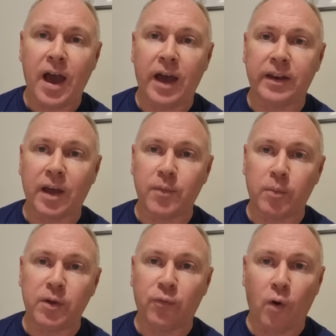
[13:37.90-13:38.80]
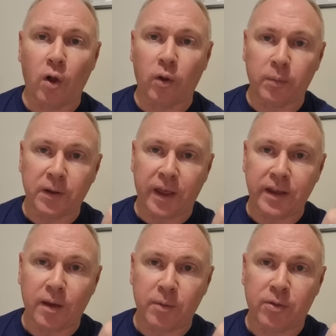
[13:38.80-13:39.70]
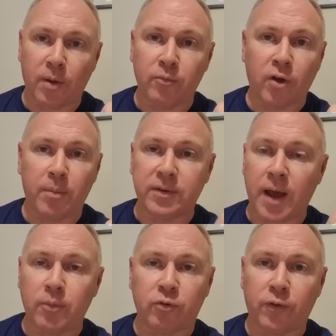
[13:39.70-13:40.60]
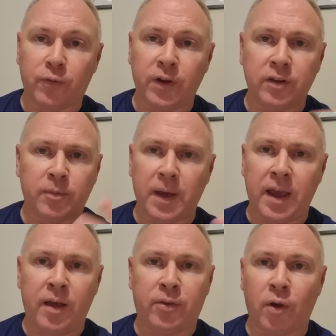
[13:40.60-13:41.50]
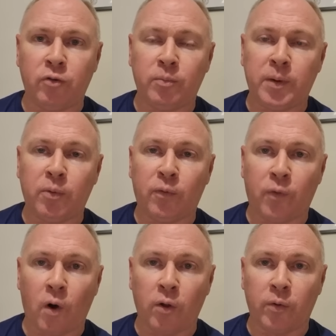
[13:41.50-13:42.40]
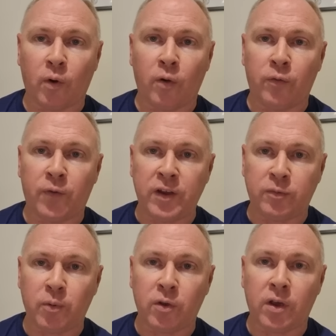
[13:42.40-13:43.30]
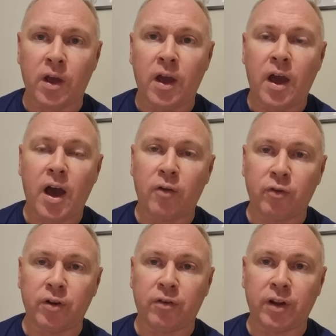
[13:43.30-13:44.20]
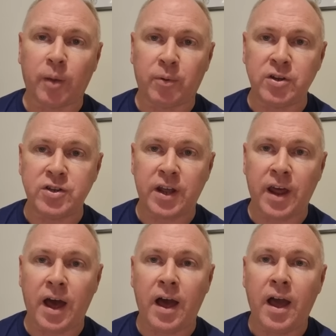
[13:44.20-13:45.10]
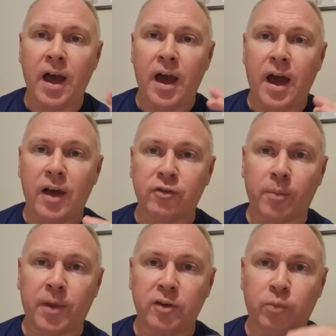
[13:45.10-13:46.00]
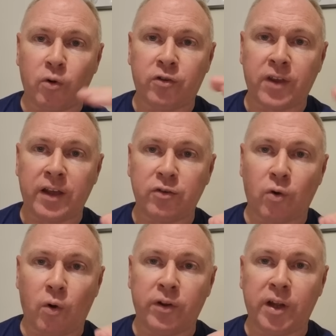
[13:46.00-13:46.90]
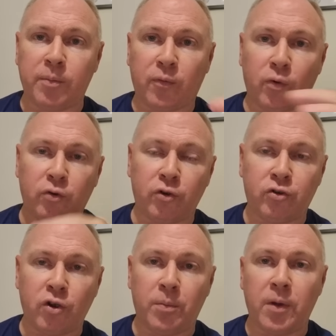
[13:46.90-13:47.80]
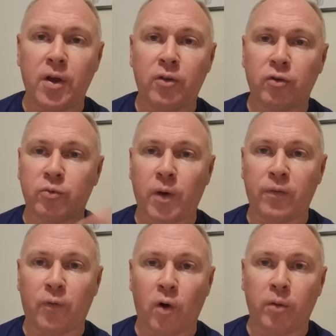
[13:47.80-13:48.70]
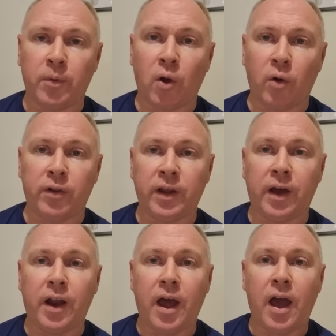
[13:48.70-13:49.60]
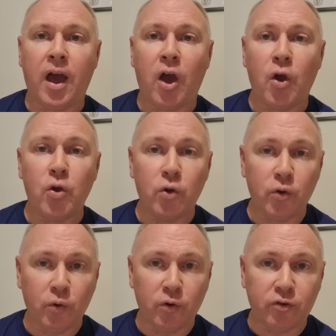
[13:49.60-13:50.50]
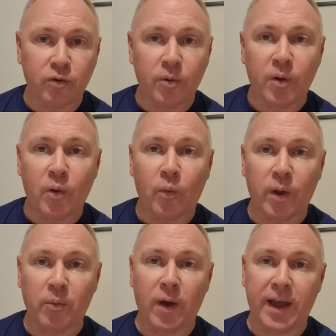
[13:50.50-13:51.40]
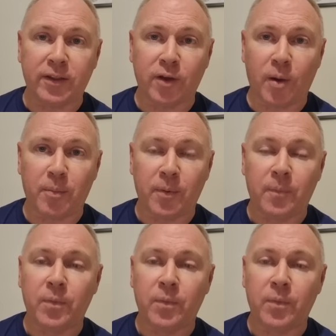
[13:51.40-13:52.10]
and give me a wee follow, a wee like, a wee thumbs up. It's absolutely free. There's about 8,000 people following on Facebook. I really, really appreciate that. I sometimes post things on there before YouTube, so it's worth following me on there. Who knows where we'll end up.